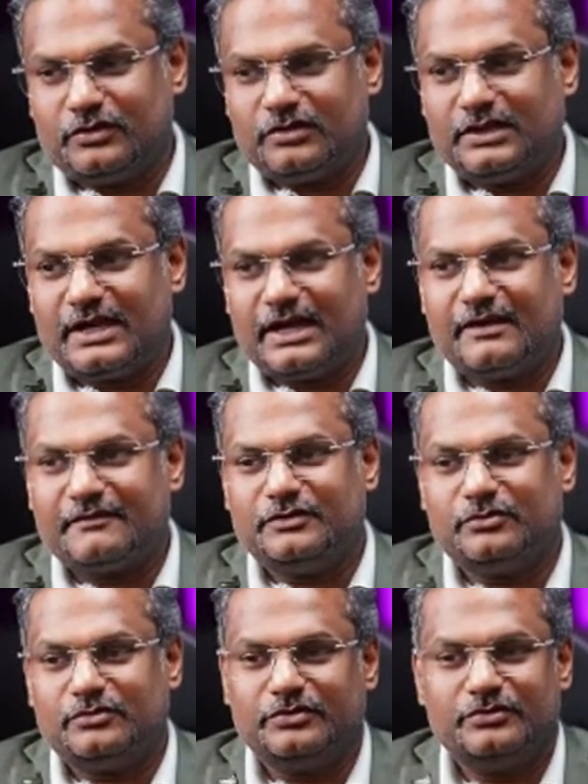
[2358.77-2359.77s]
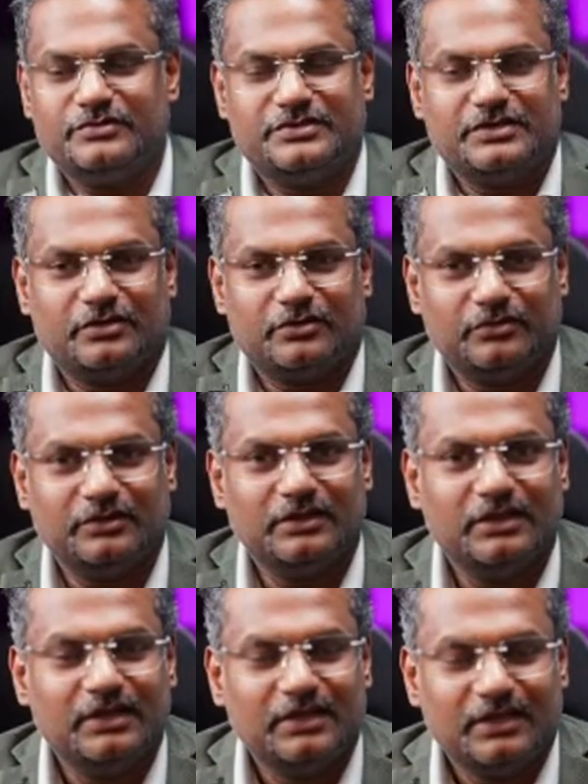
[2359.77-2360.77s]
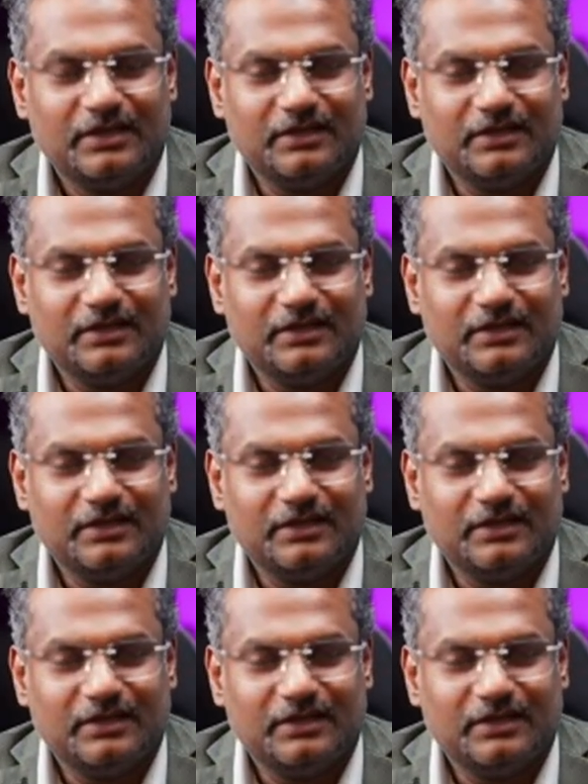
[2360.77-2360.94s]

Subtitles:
photograph, you could use your own